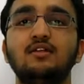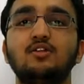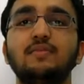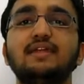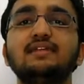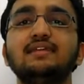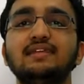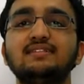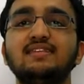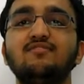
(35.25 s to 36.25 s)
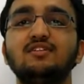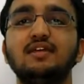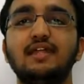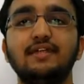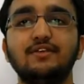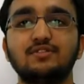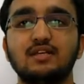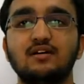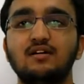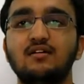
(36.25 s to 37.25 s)
To make it easy for the end
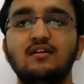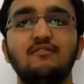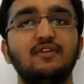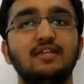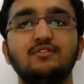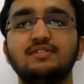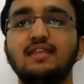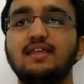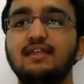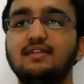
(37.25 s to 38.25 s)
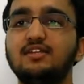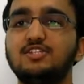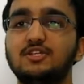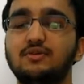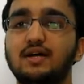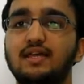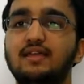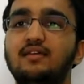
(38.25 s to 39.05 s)
user, we are using Kenta GUI.